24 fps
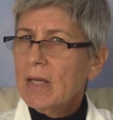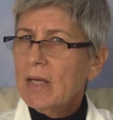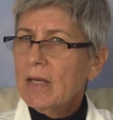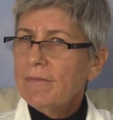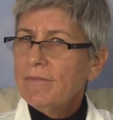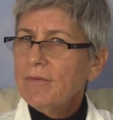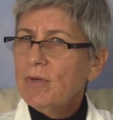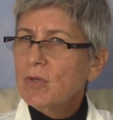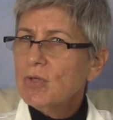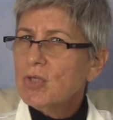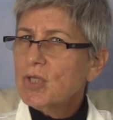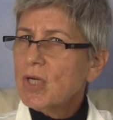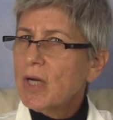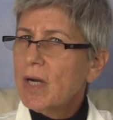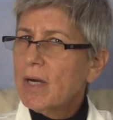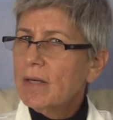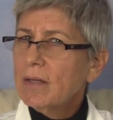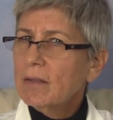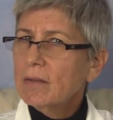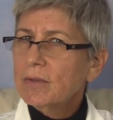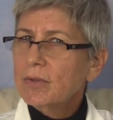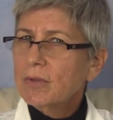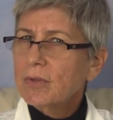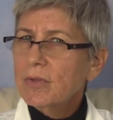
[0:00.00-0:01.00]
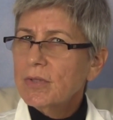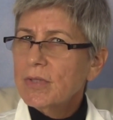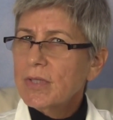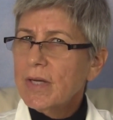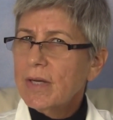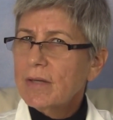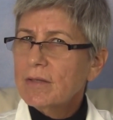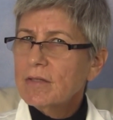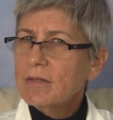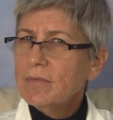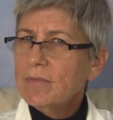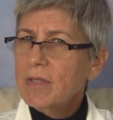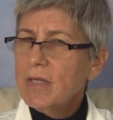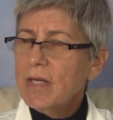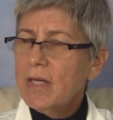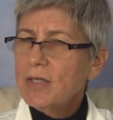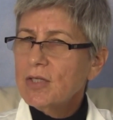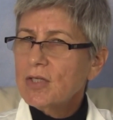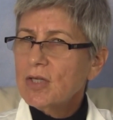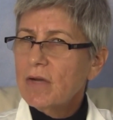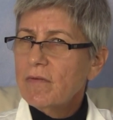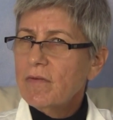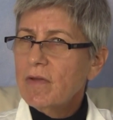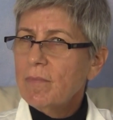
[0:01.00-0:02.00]
If your child turns out to be
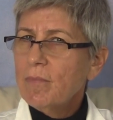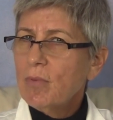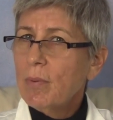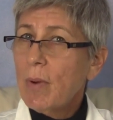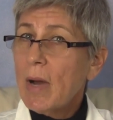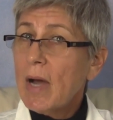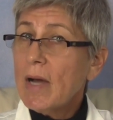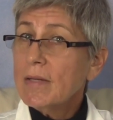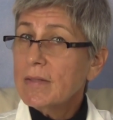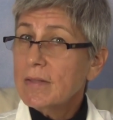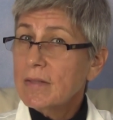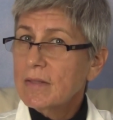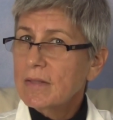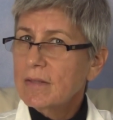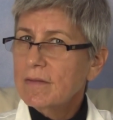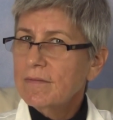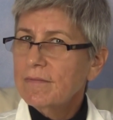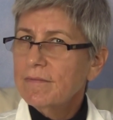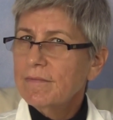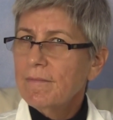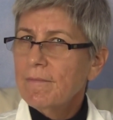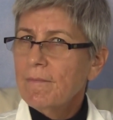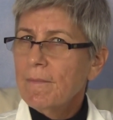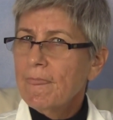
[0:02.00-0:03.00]
HIV positive,